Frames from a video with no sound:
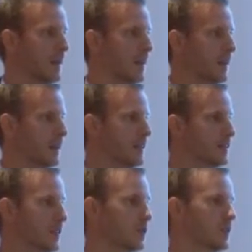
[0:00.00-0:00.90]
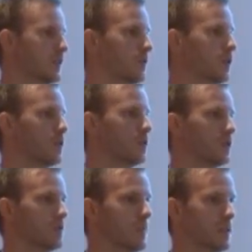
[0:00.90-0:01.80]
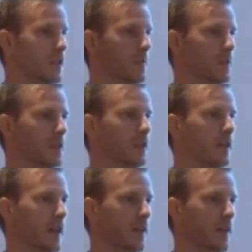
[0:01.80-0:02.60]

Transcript: And at least our CFO was much happier